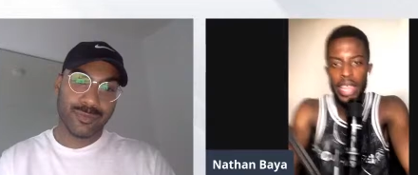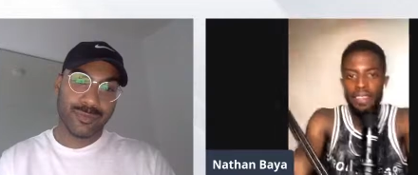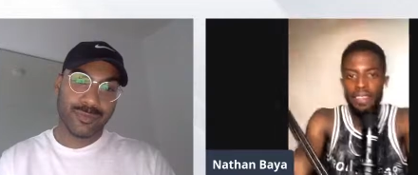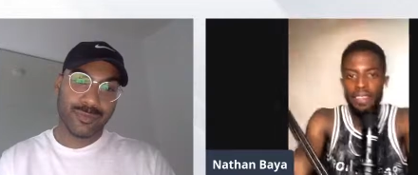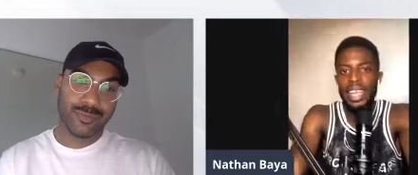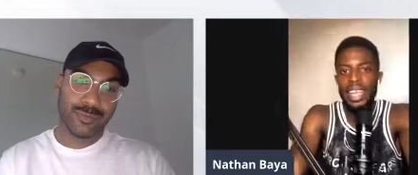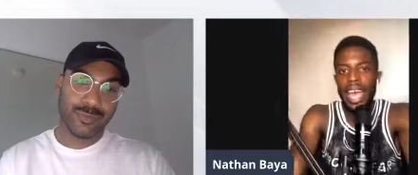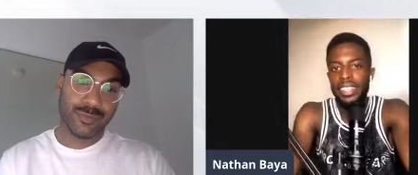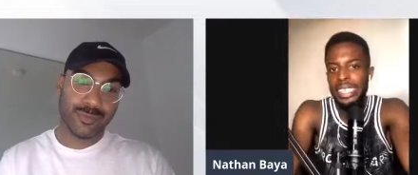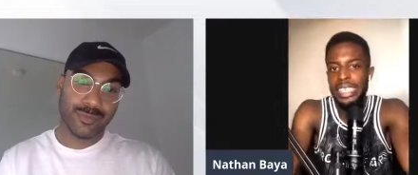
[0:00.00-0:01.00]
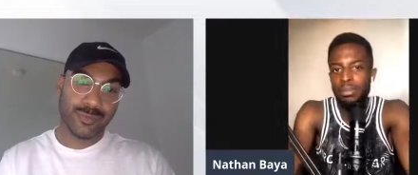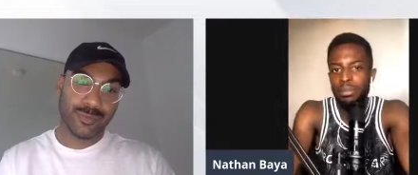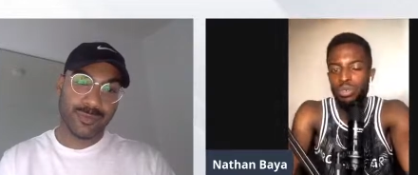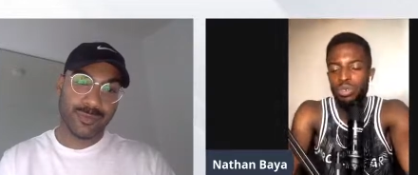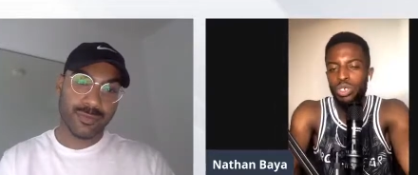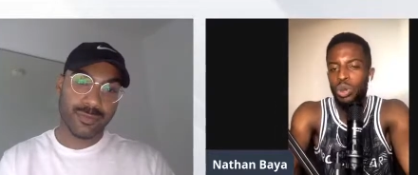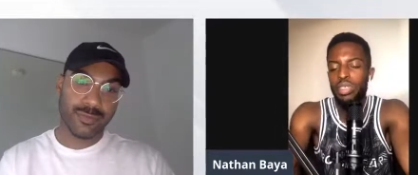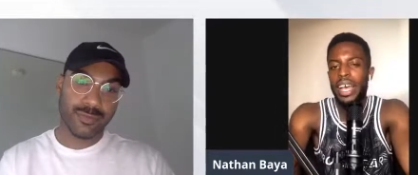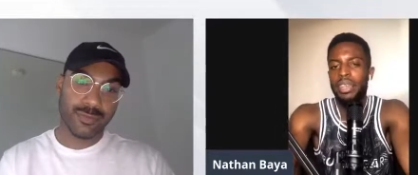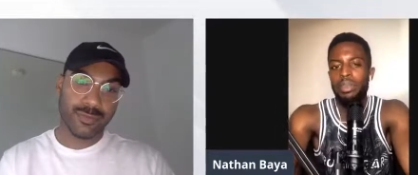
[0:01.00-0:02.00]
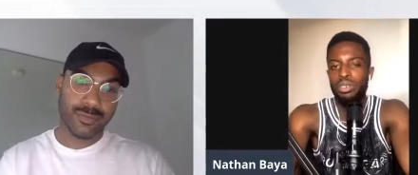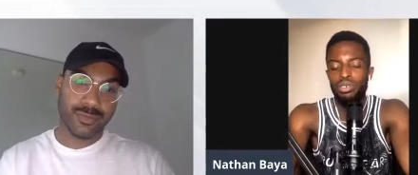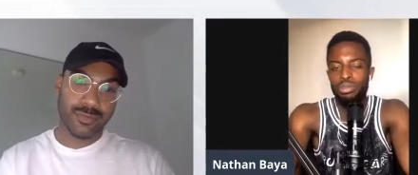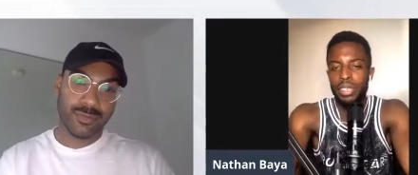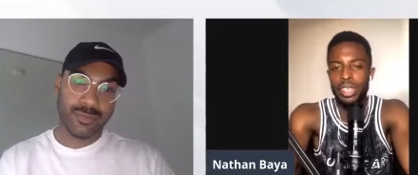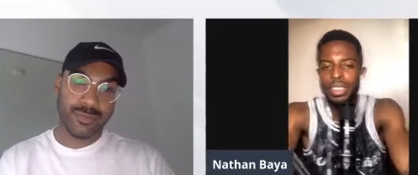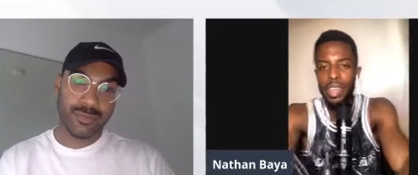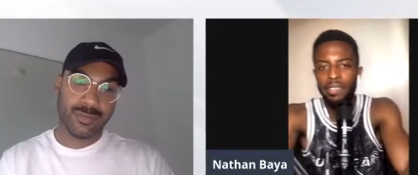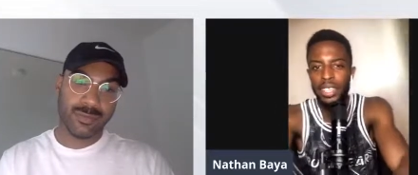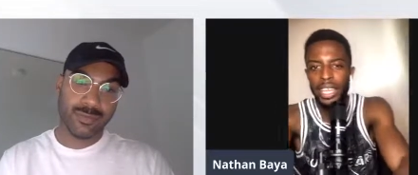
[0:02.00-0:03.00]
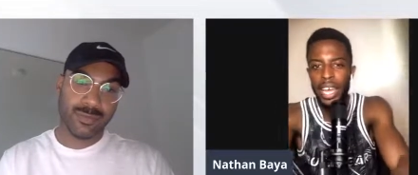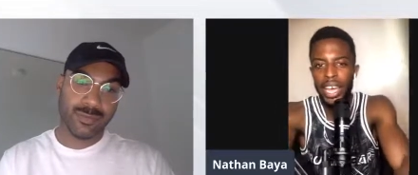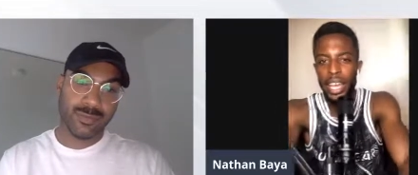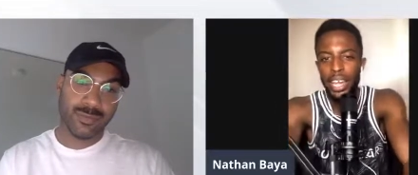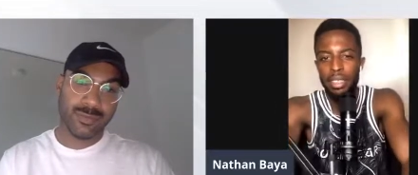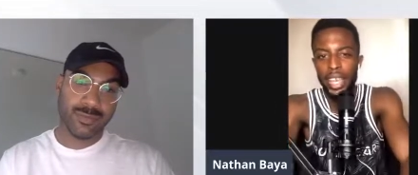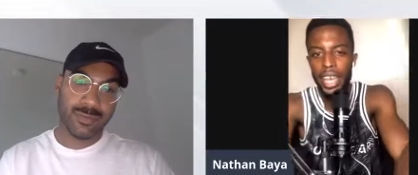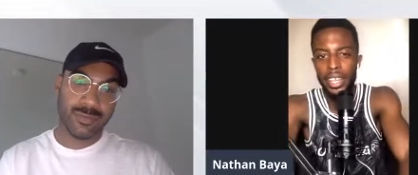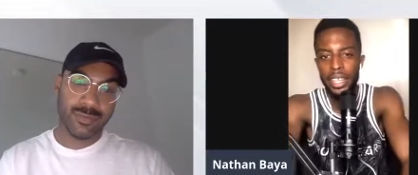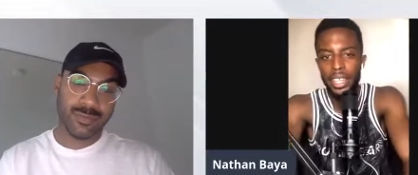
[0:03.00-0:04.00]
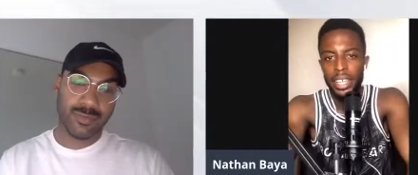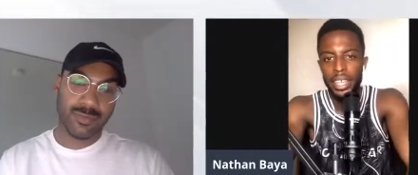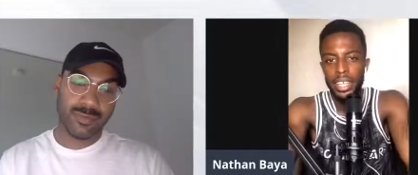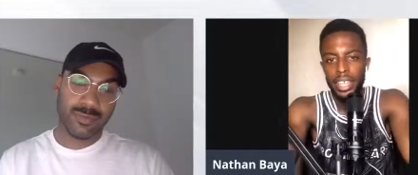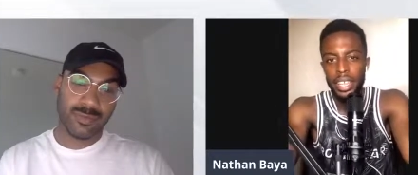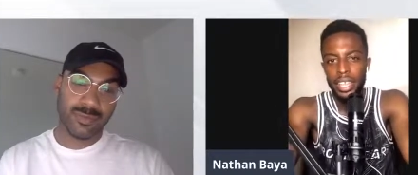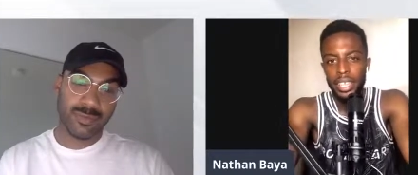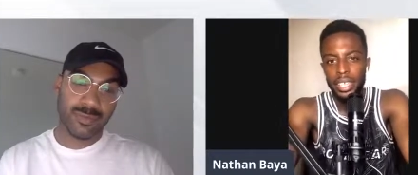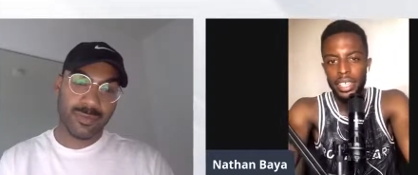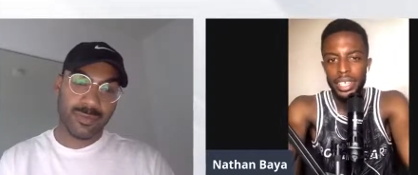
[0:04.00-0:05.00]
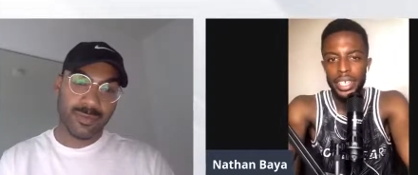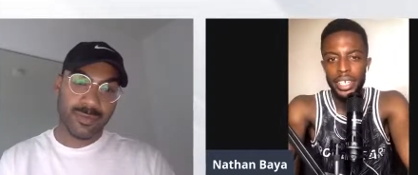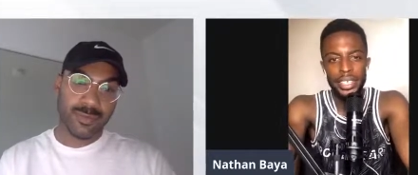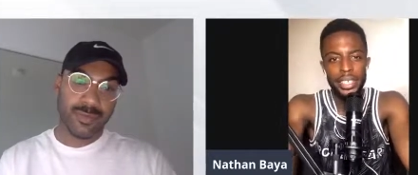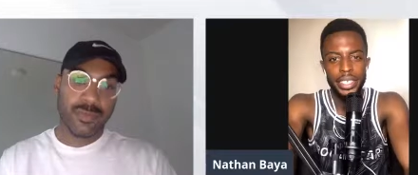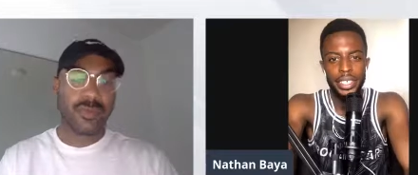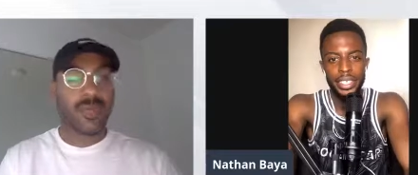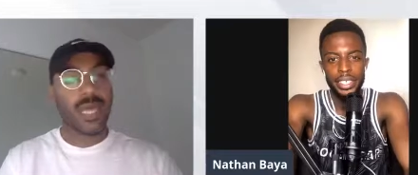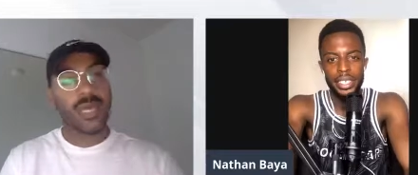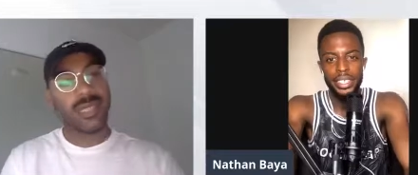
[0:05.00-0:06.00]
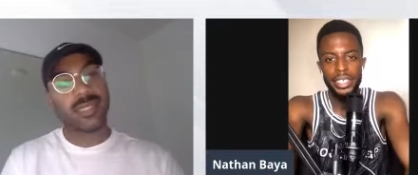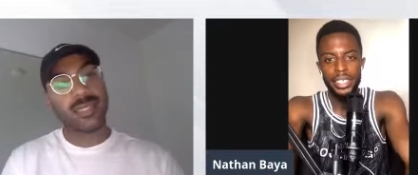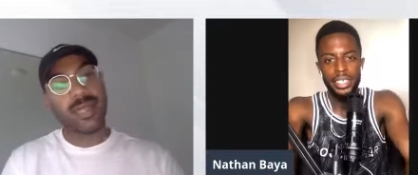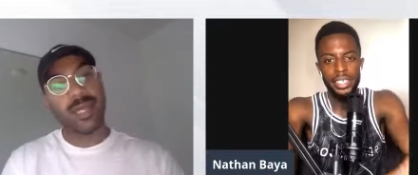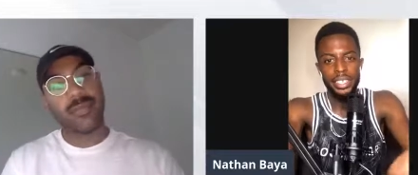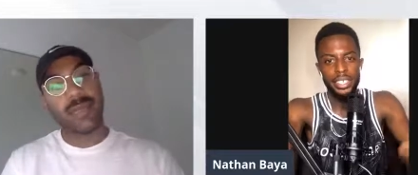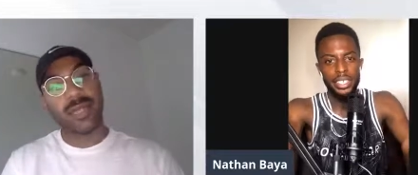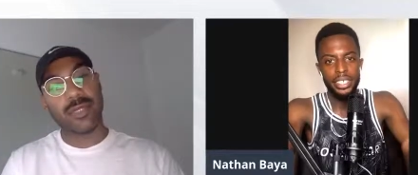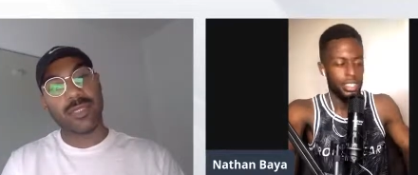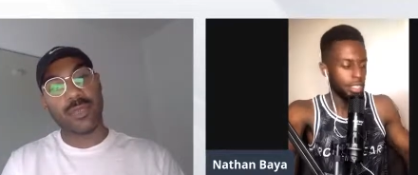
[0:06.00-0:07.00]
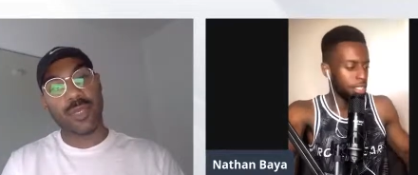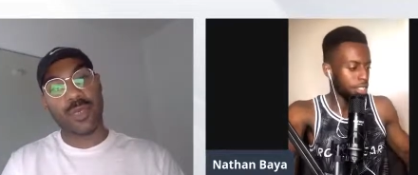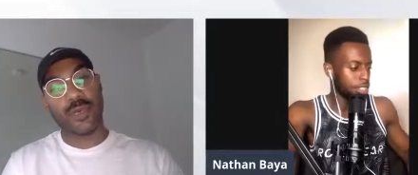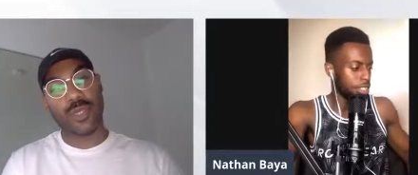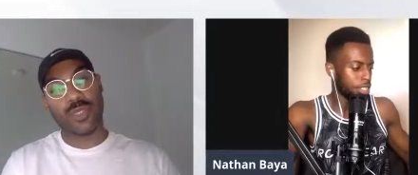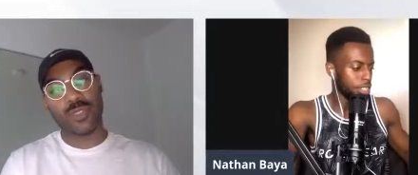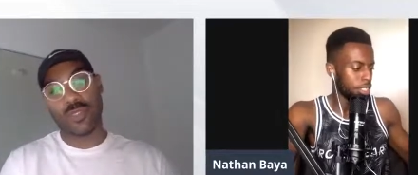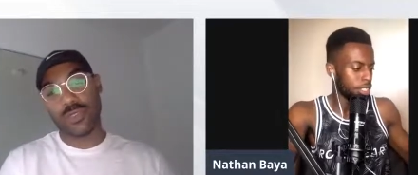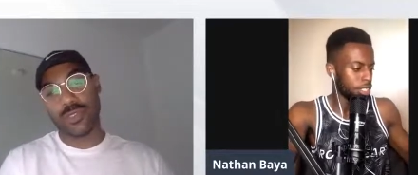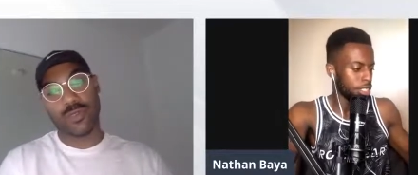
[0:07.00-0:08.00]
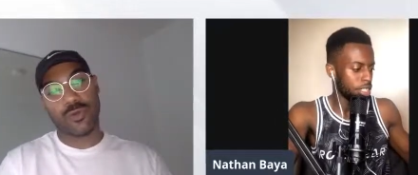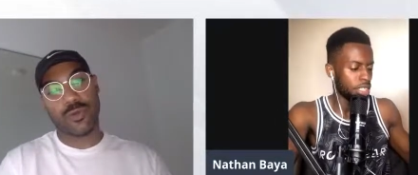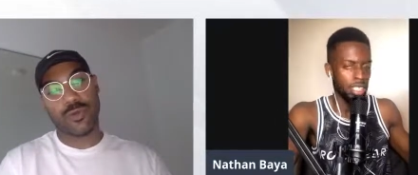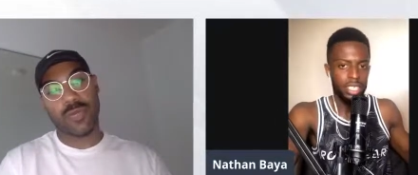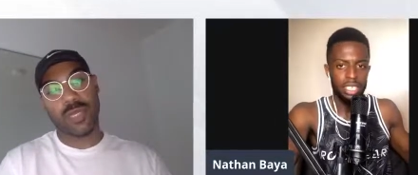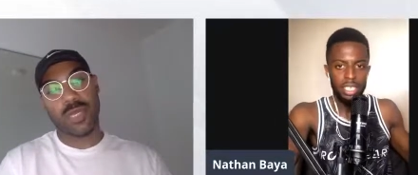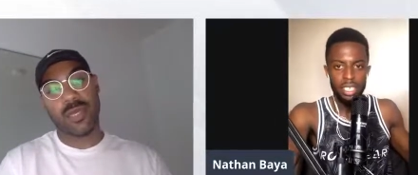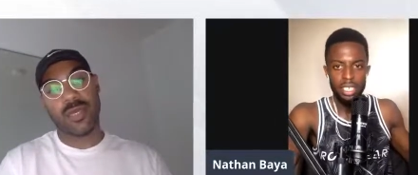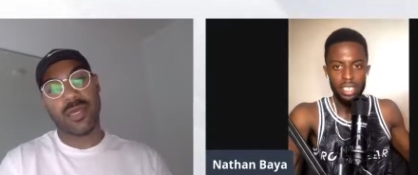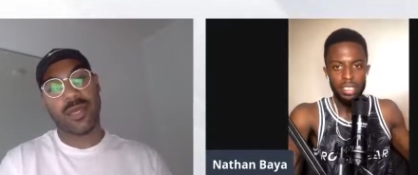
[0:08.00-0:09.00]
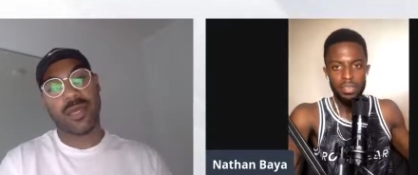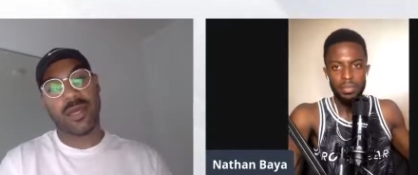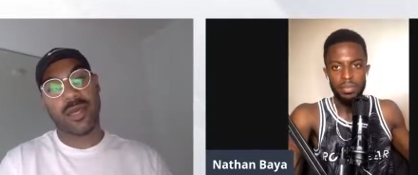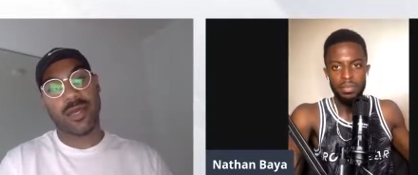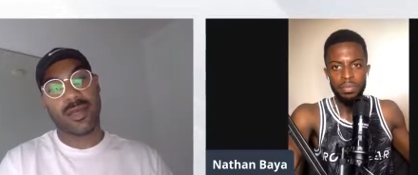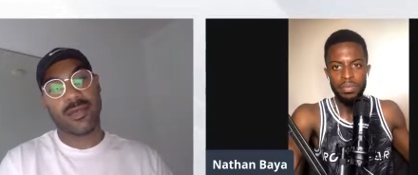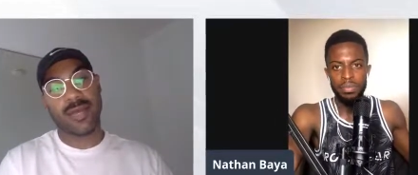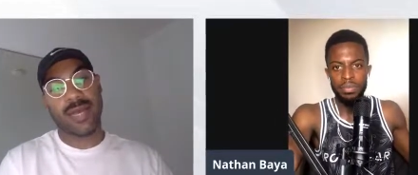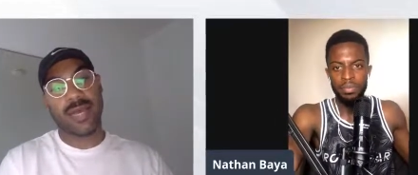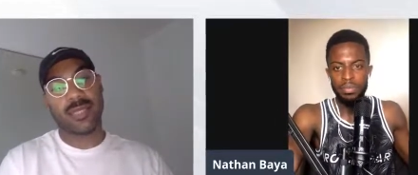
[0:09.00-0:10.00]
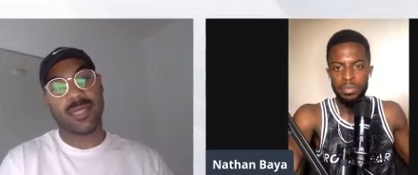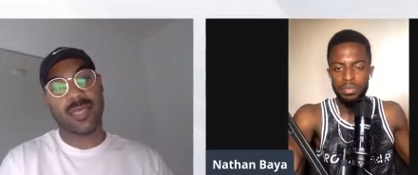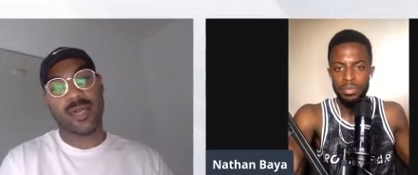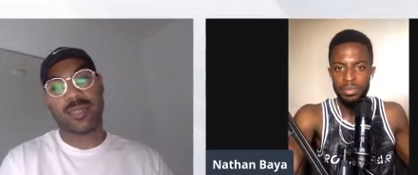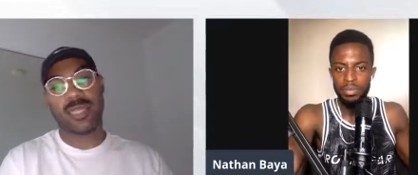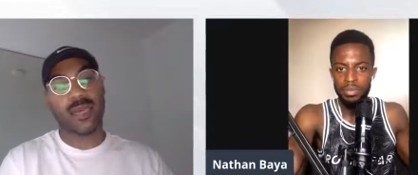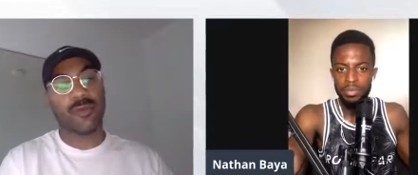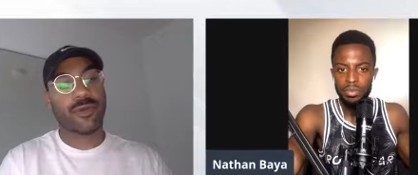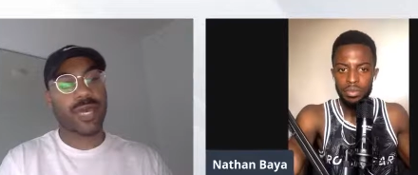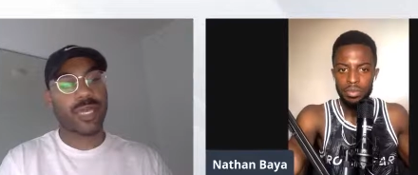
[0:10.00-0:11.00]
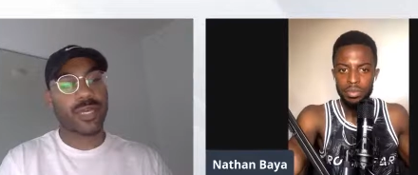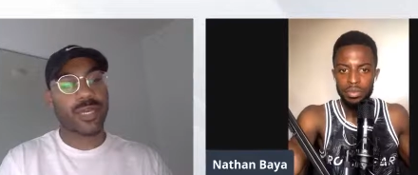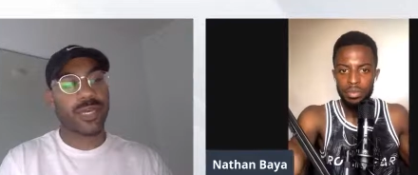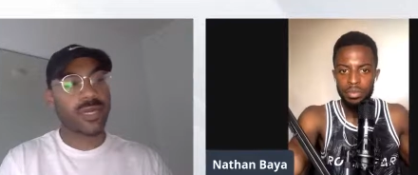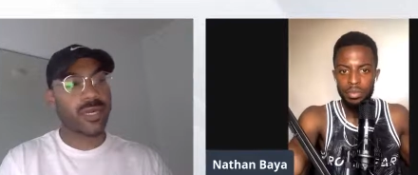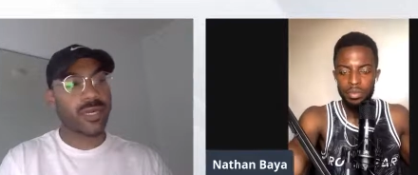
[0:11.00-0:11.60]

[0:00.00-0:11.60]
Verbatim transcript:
Speaker 1: have a, have a team who knows how to be social media savvy? Like, how how does that? Yeah.
Speaker 2: I guess it kind of matters on what you want to do in social media. Mm-hmm. Um, as a content creator,